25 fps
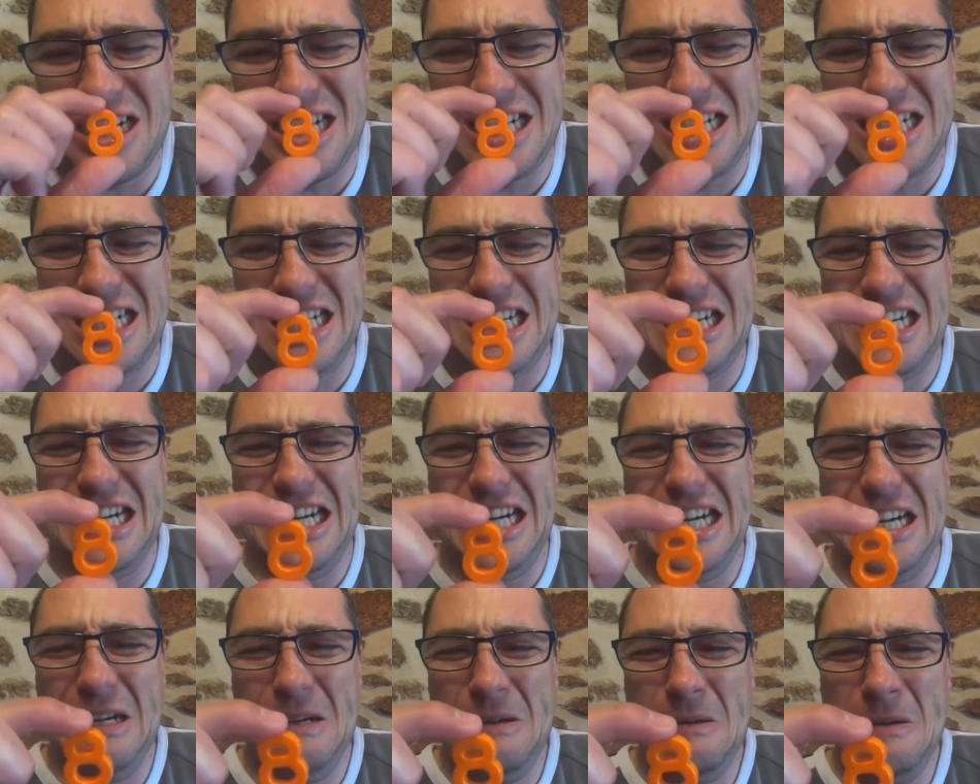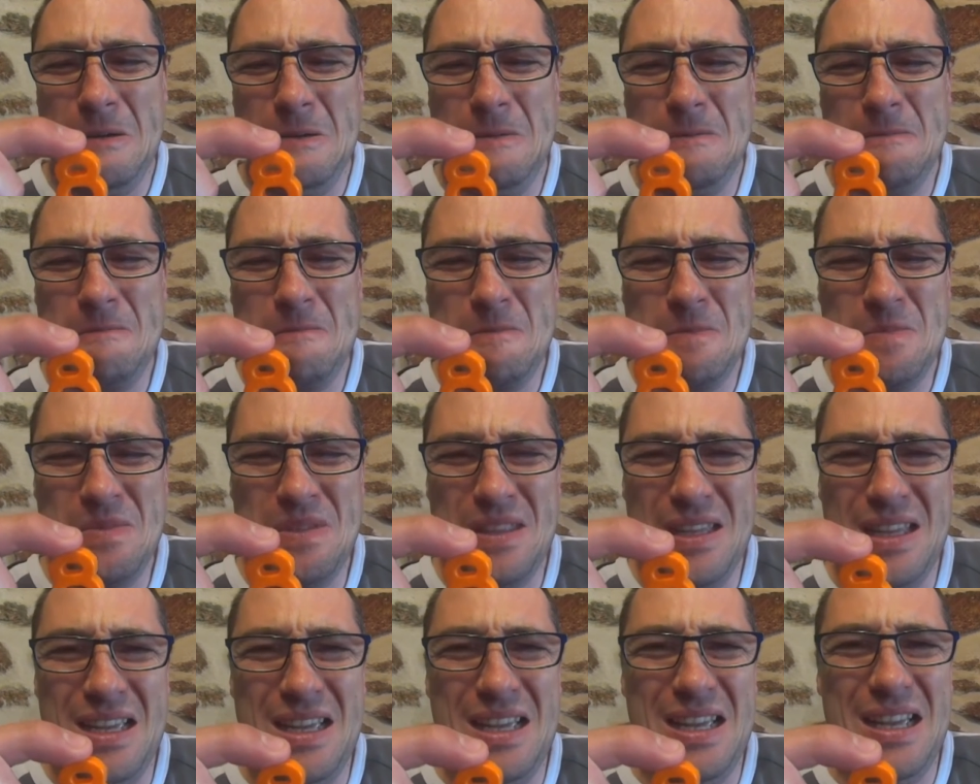Ah,
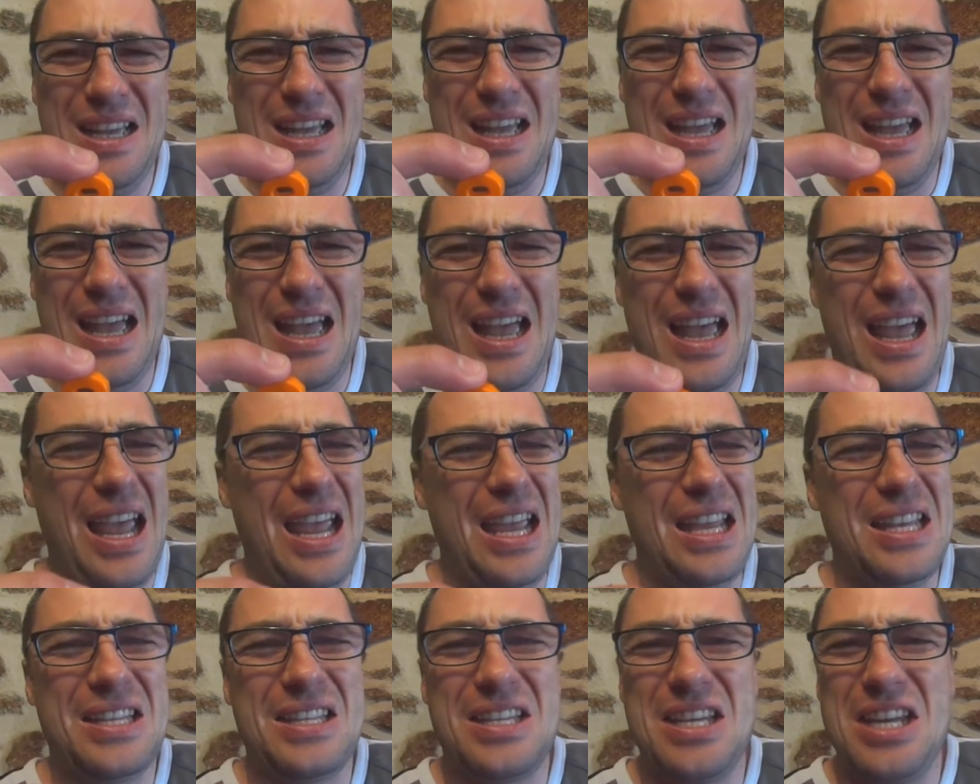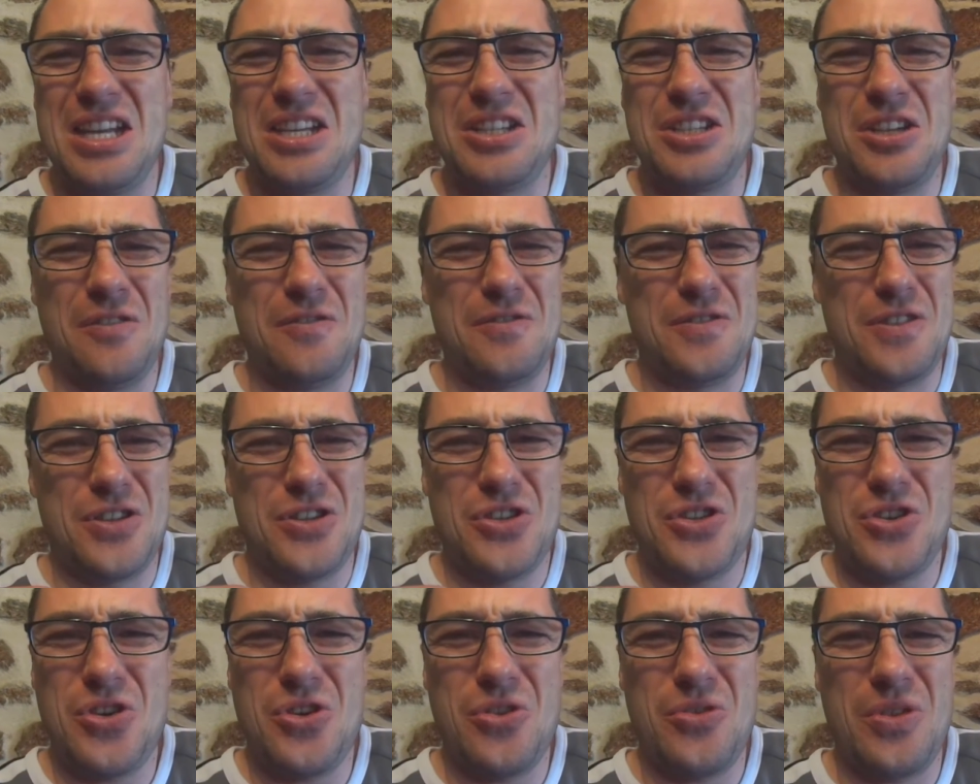8 gigs of
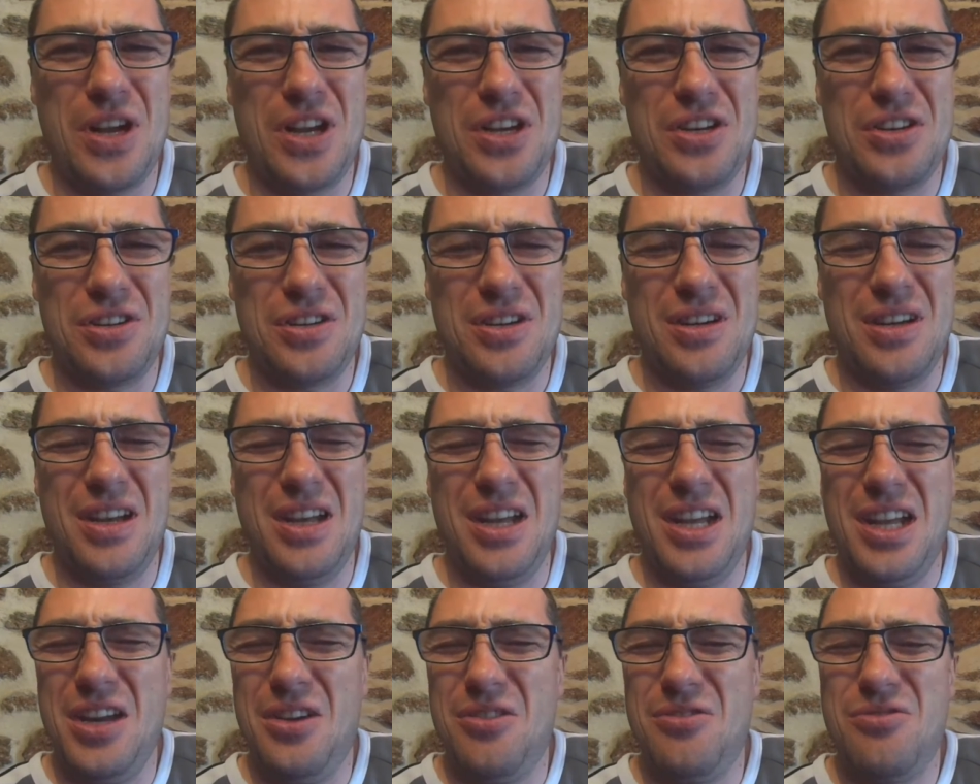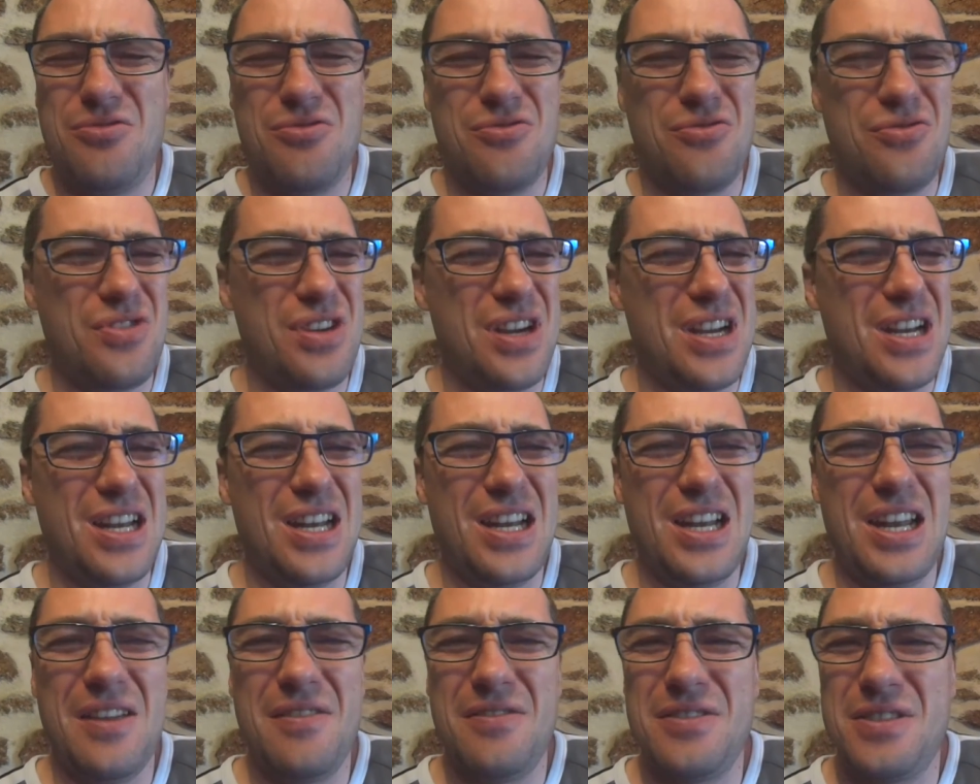storage really
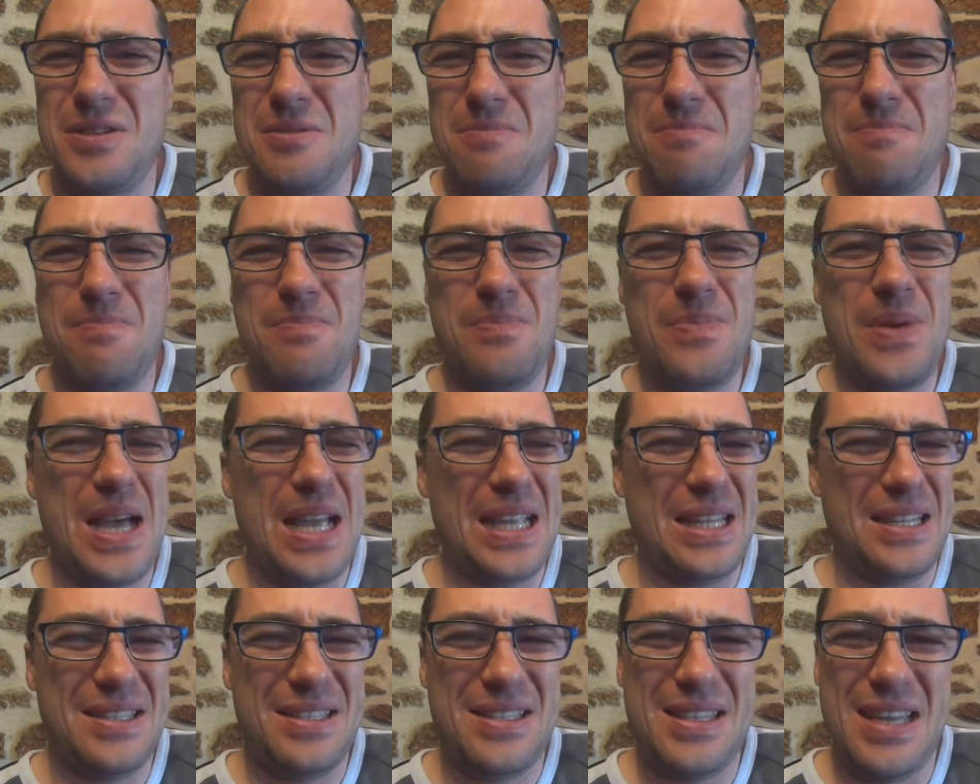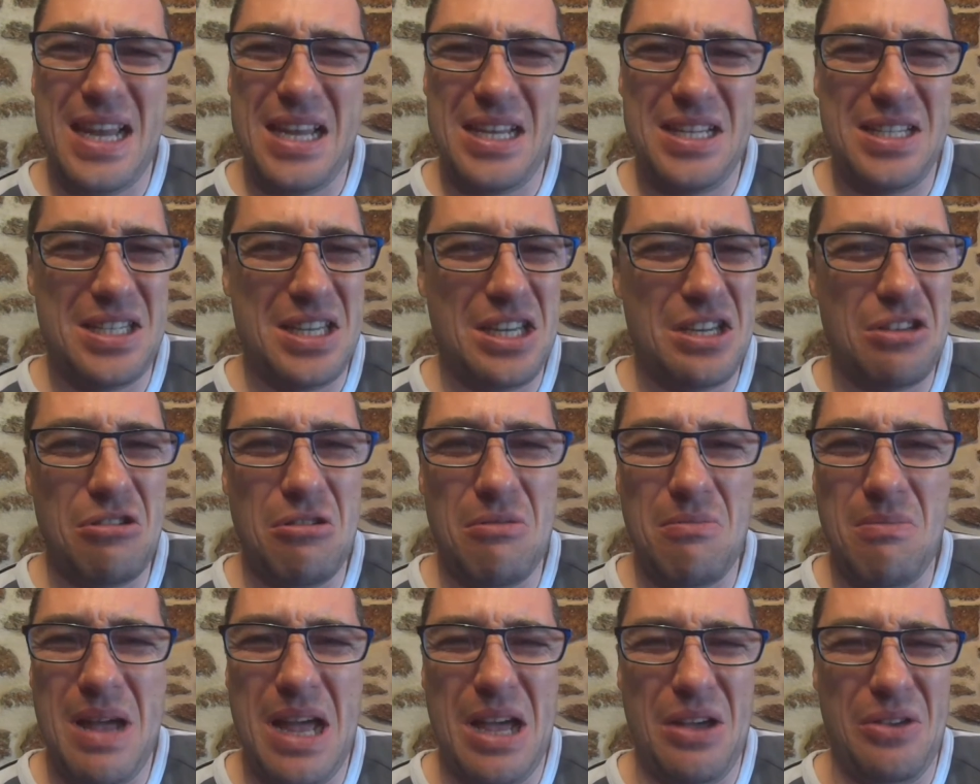leaves a bad taste in your
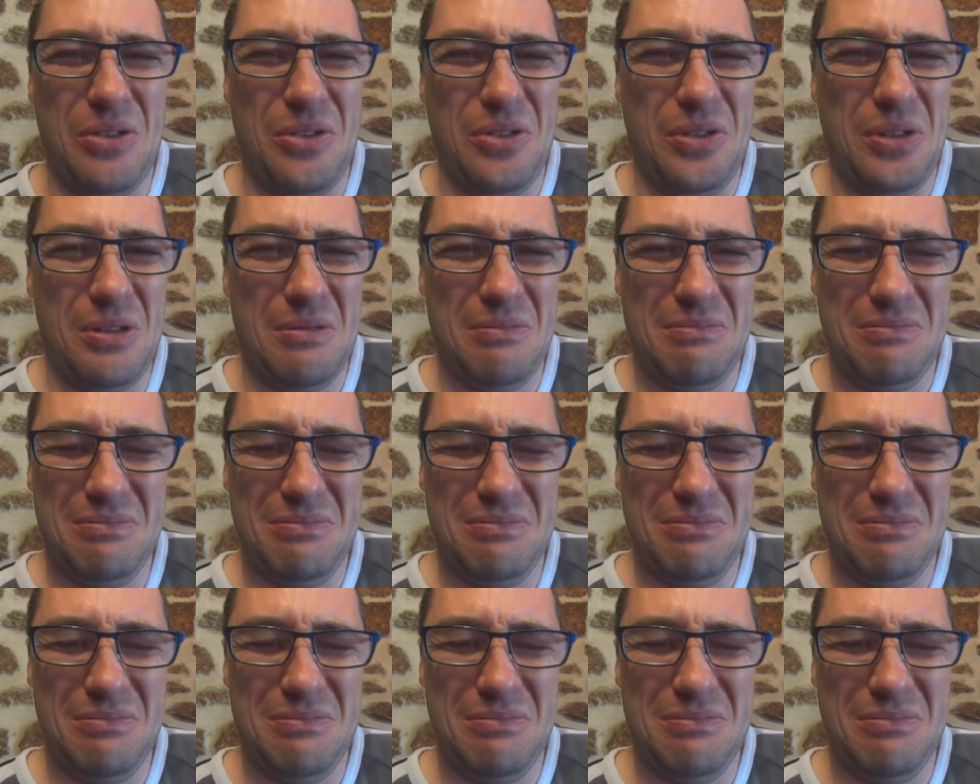mouth.